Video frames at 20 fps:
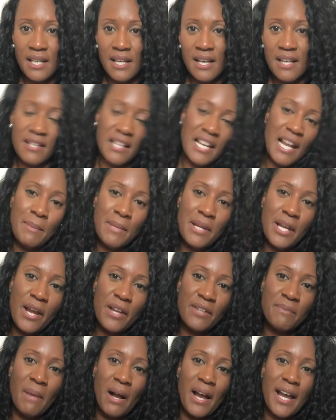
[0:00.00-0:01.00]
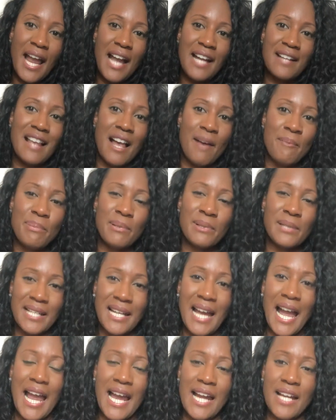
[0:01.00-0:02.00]
So let me use my example
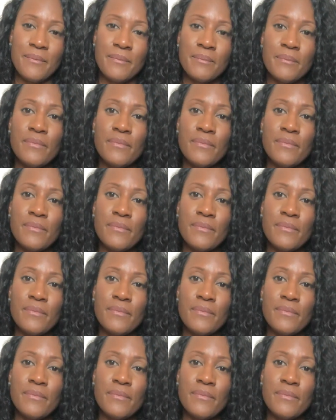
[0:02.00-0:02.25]
again.